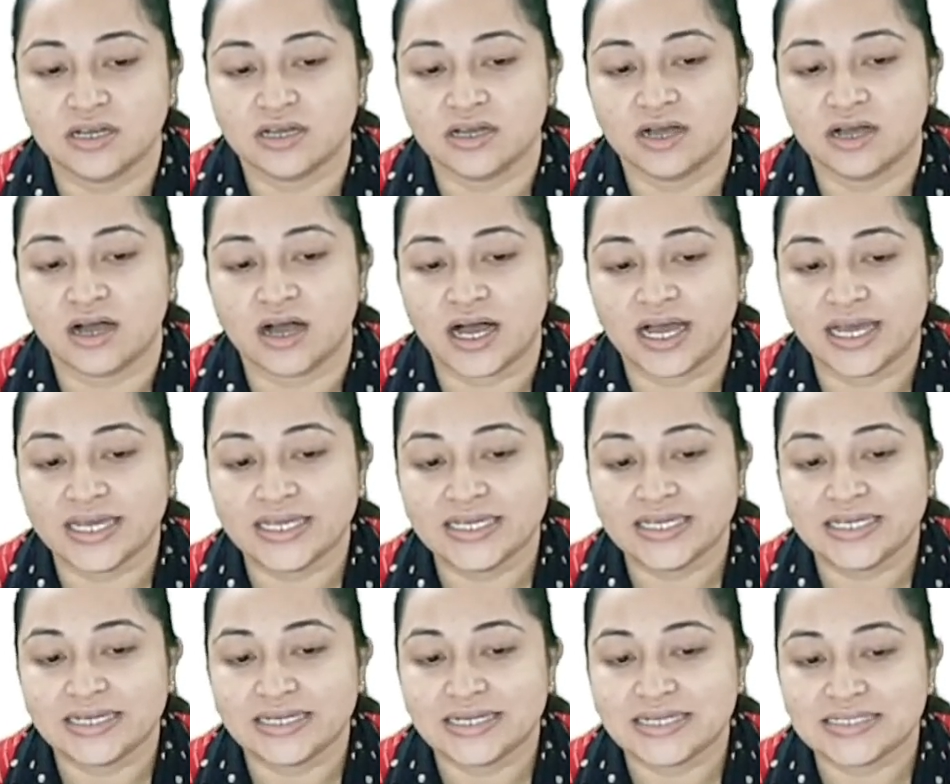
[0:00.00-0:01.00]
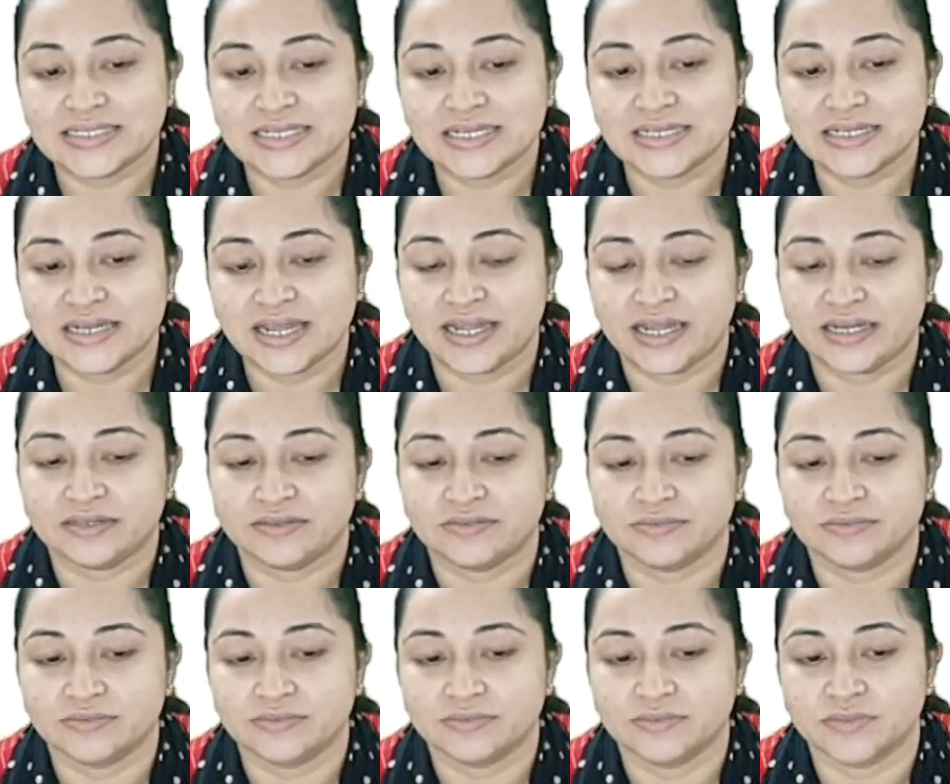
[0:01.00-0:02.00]
I less than n.
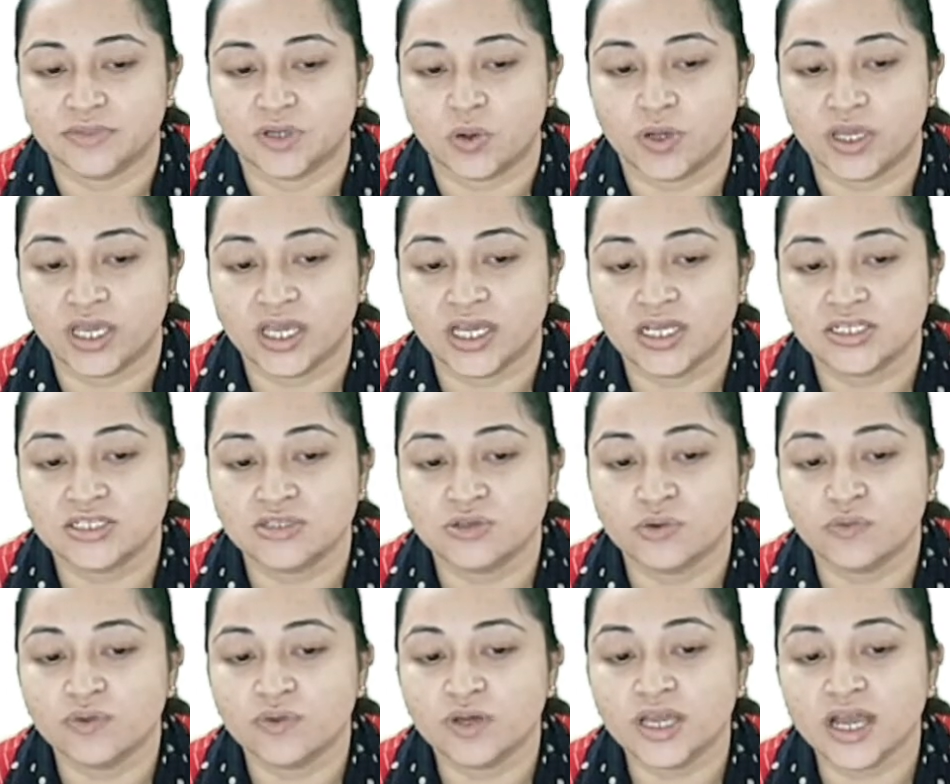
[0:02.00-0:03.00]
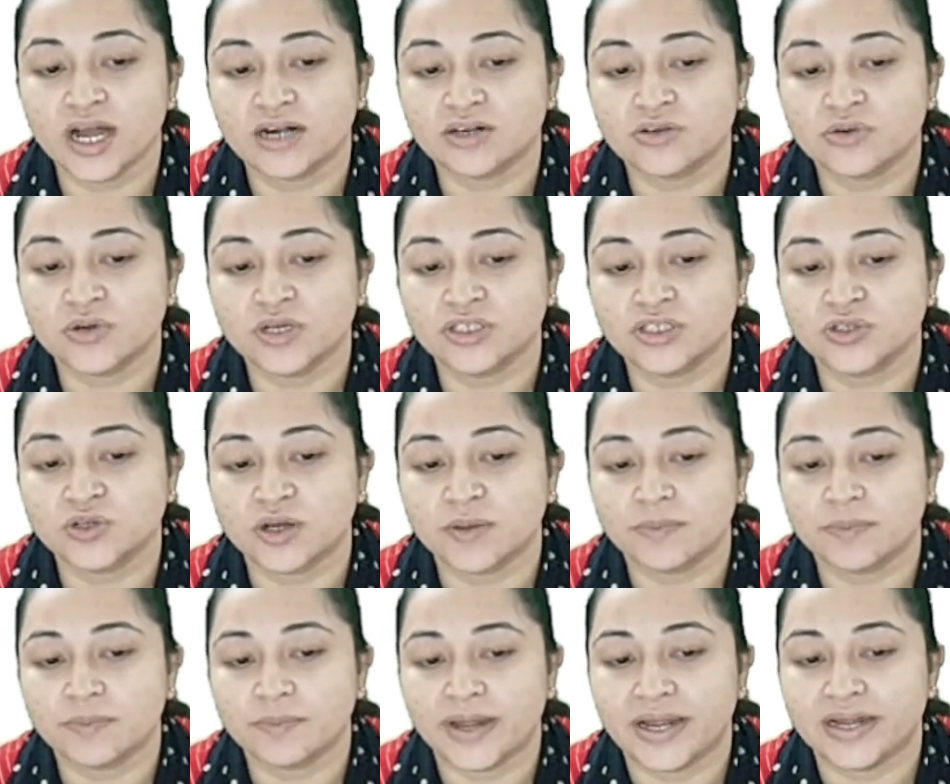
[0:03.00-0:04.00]
Okay, so we are going to
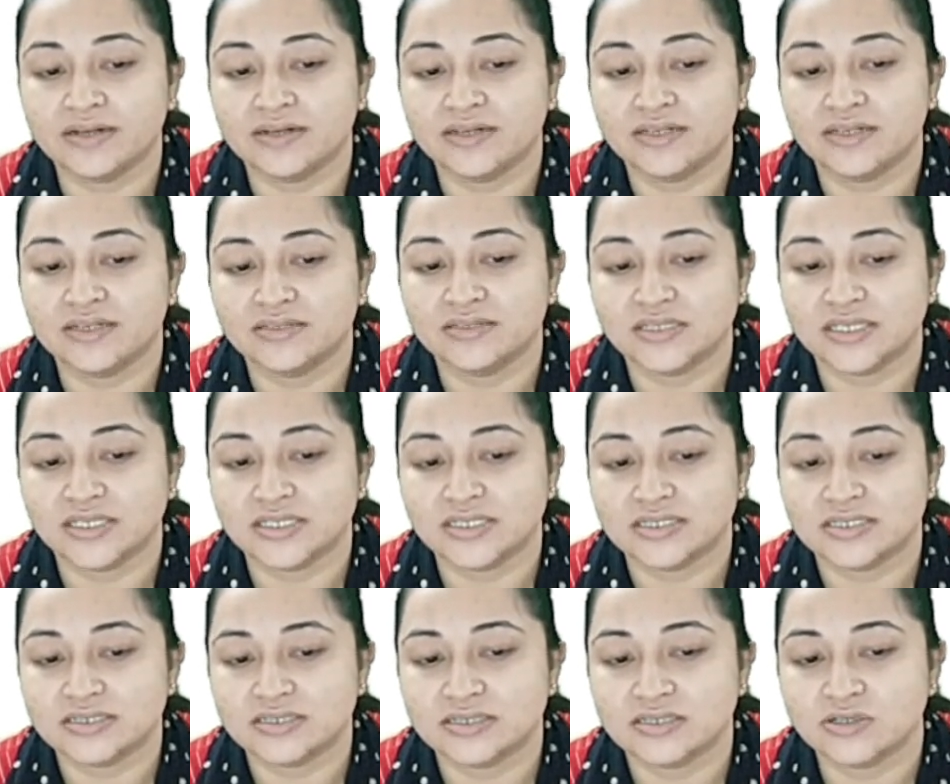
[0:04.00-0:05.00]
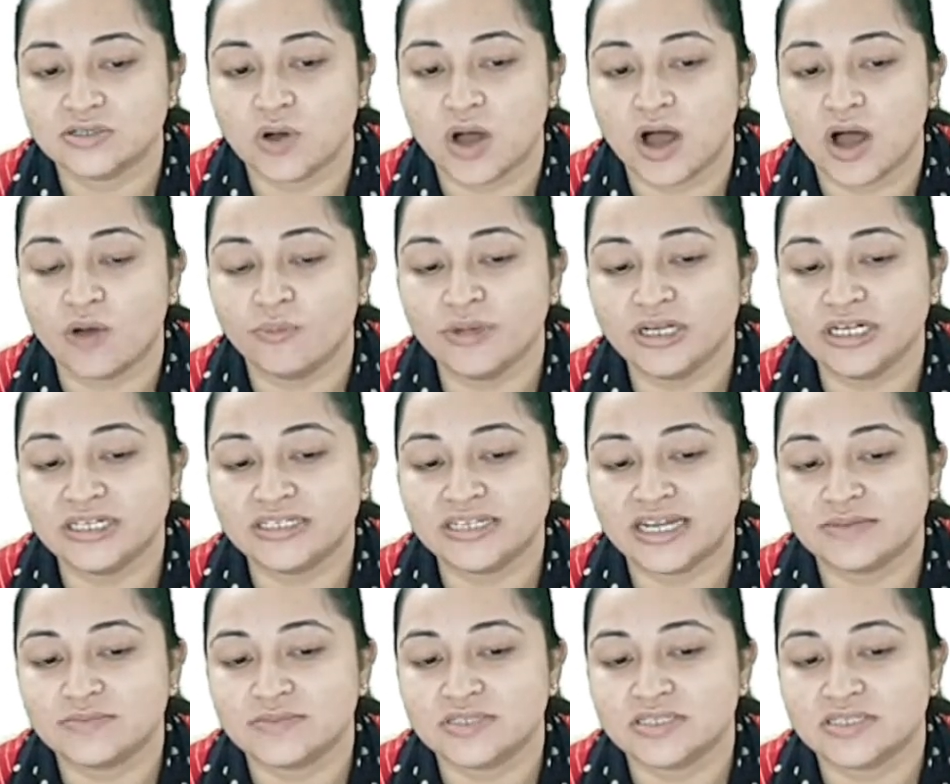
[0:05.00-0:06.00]
compare this. So how many
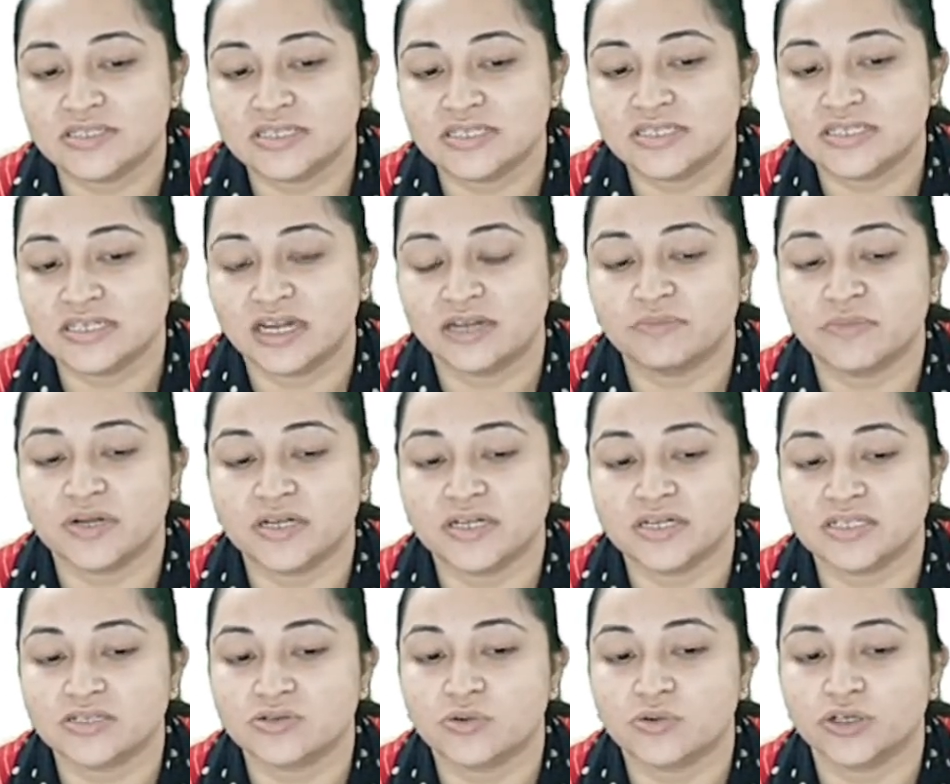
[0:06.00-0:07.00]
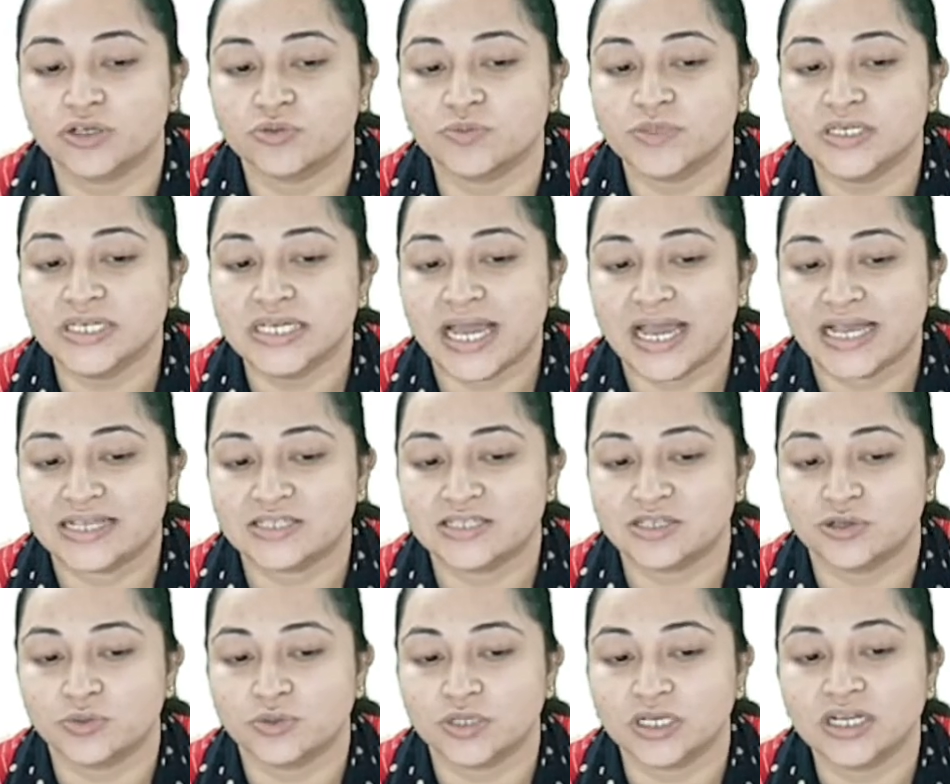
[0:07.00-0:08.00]
times this statement is going to be
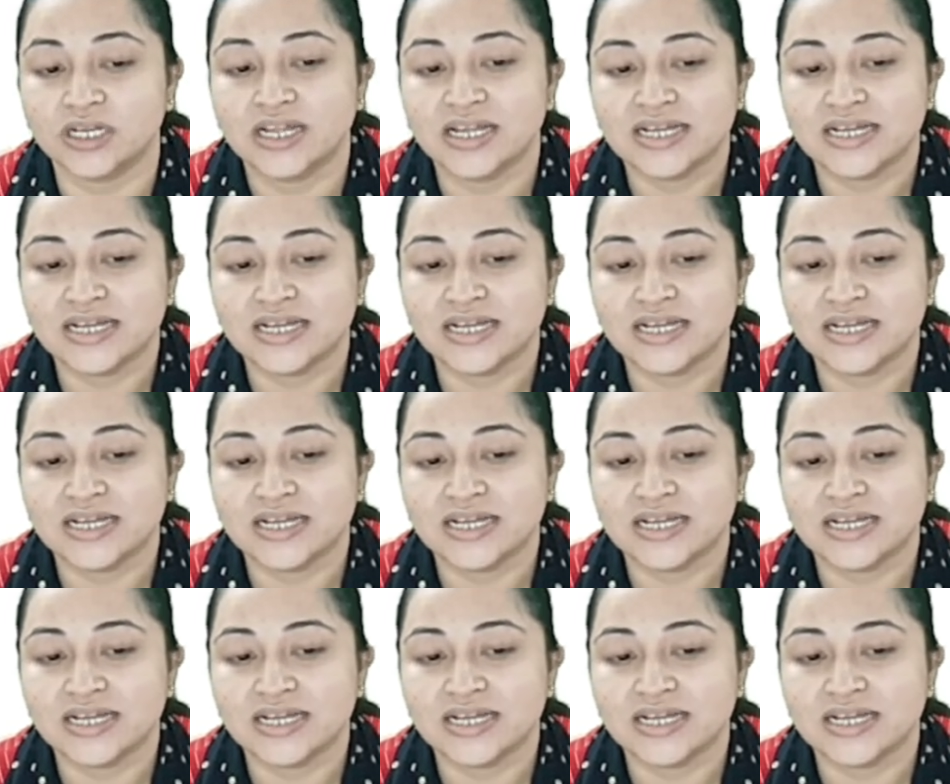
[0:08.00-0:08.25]
executed?